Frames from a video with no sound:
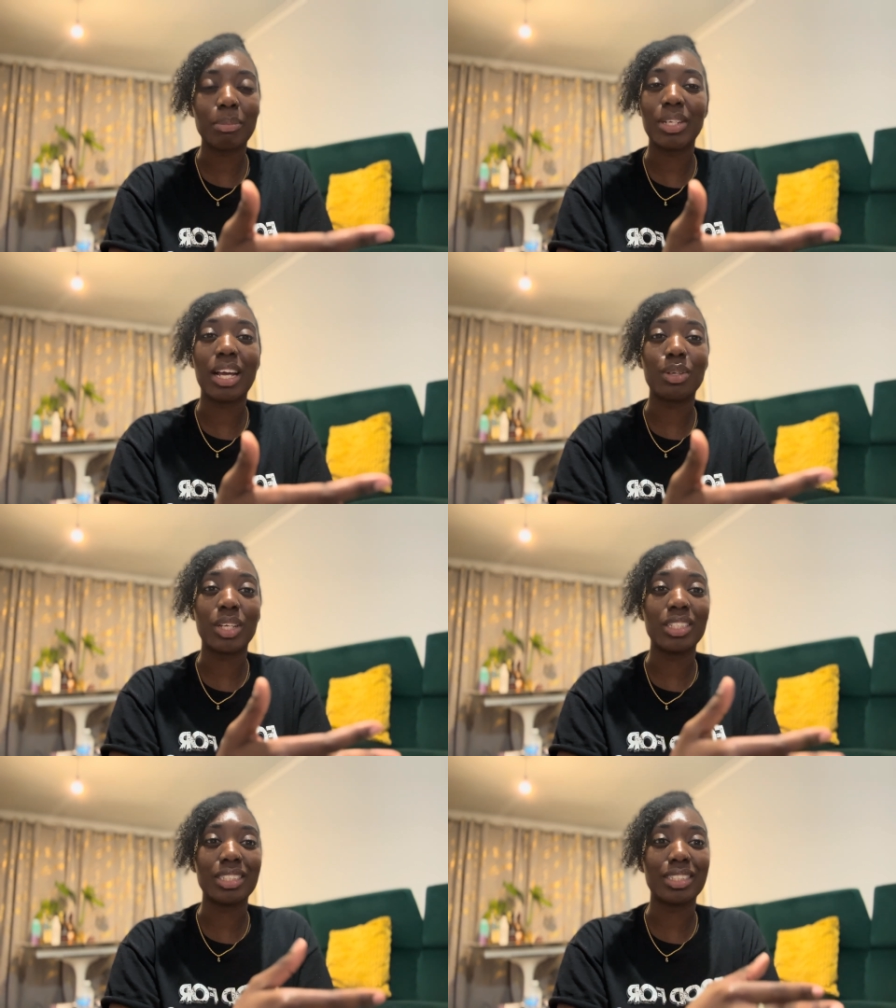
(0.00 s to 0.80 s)
But
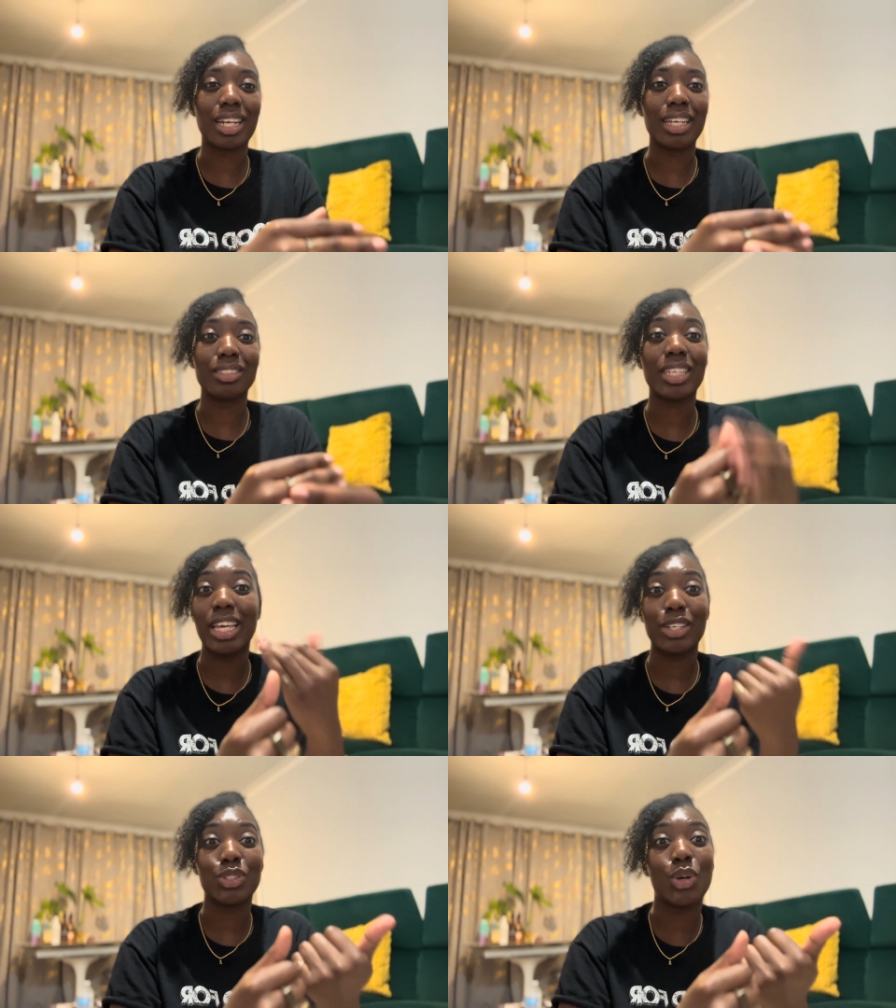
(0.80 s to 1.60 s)
nowadays it's like
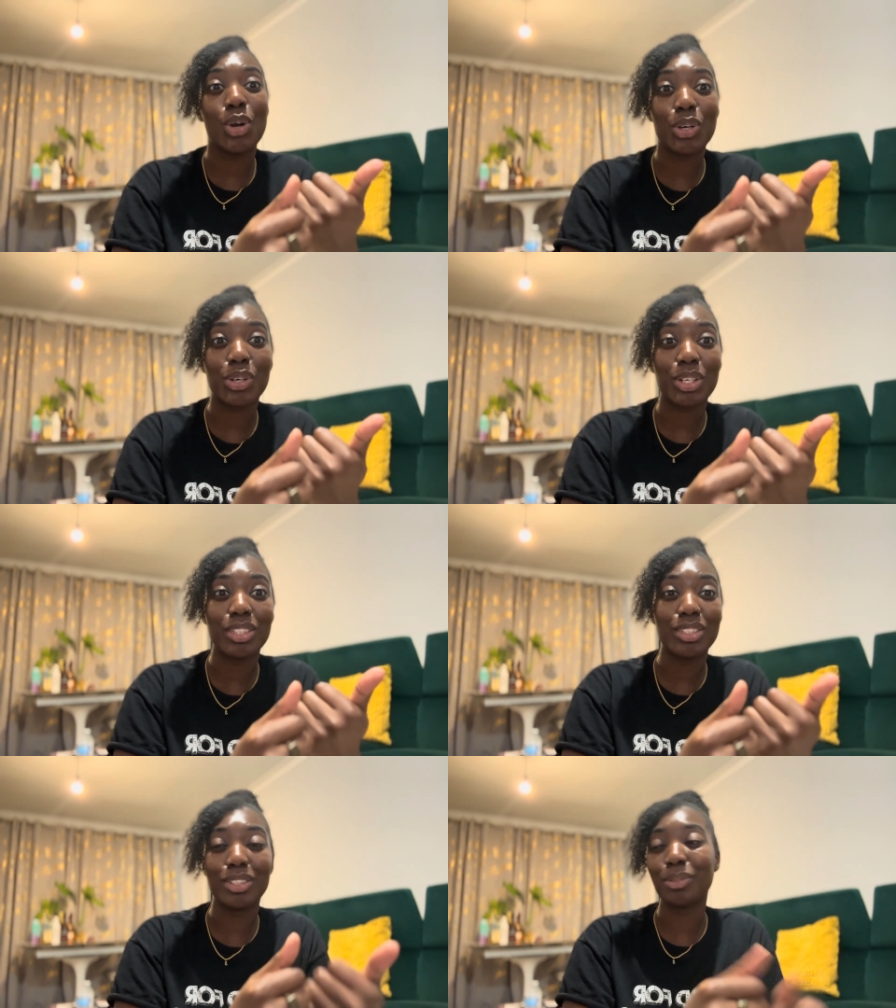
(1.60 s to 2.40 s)
TikTok
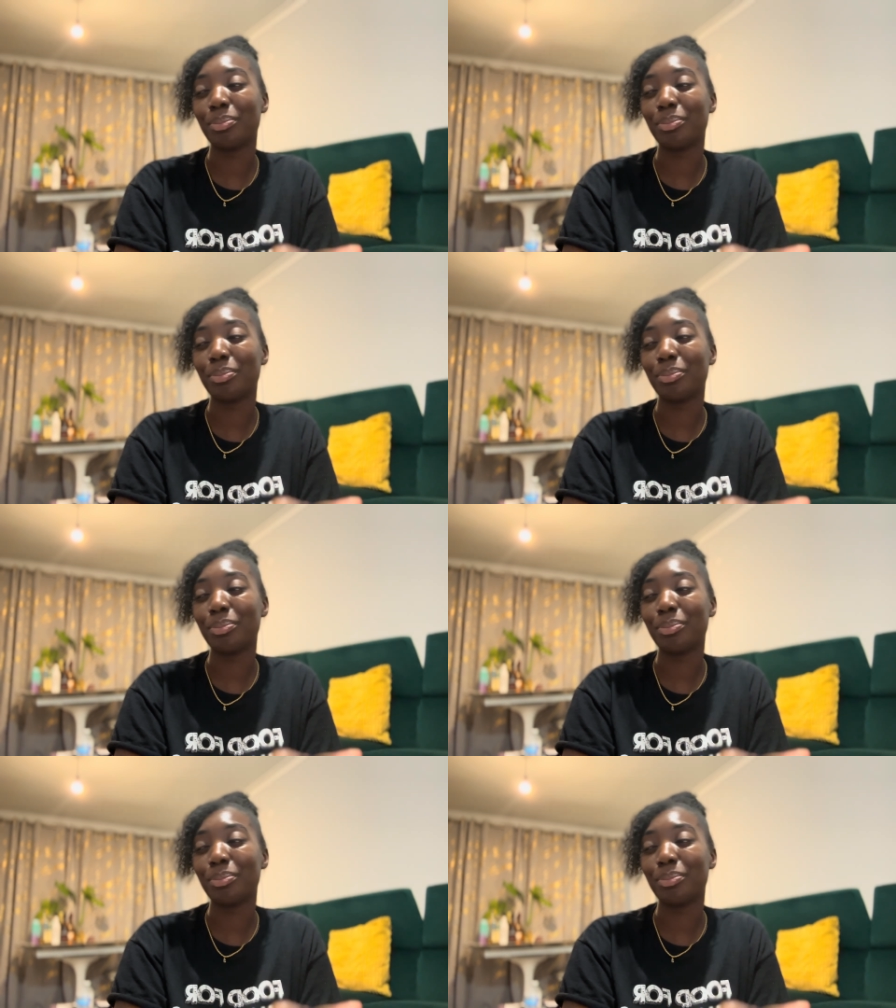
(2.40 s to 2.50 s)
and,